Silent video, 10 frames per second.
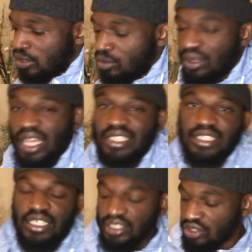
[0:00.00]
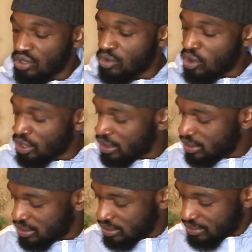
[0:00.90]
We got Sig Soul Warner.
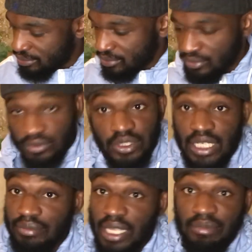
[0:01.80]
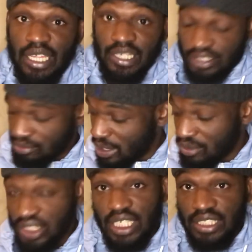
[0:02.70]
I'm gonna take name that is. You might want
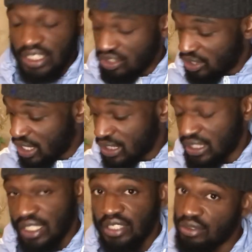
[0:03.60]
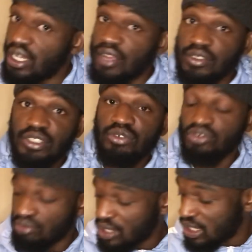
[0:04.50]
to change that, John. Like I said, they do have a social
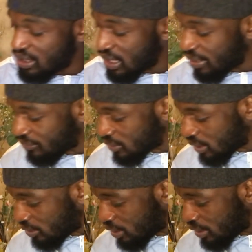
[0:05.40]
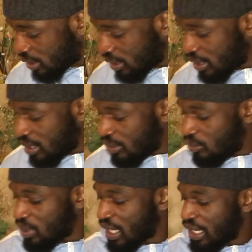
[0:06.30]
media task force out here.
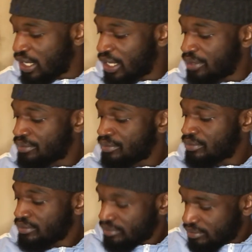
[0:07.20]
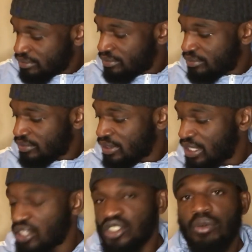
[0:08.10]
We got
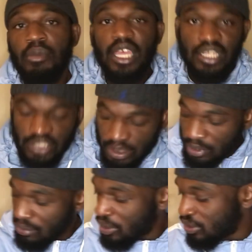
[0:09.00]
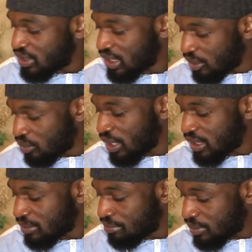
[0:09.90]
Councilwoman Helen Jim in the building. She donated
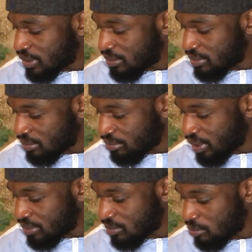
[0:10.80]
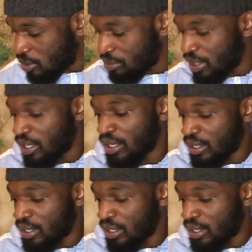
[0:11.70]
some bread, some small bread.